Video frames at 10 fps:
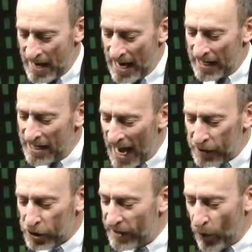and a
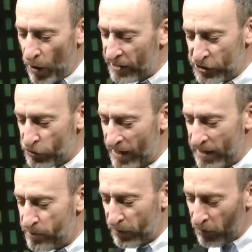nationally
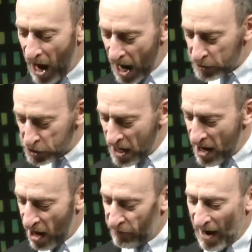orchestrated barrage
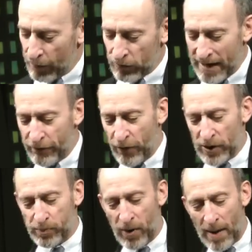of outright
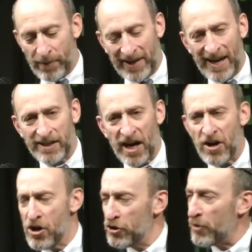false propaganda
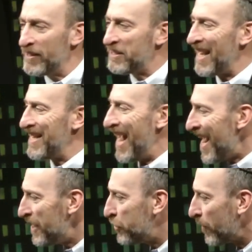to incite
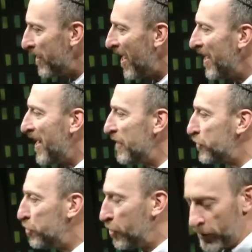hatred
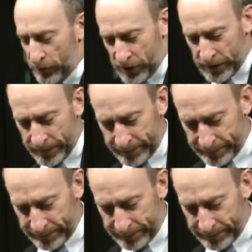against Jews.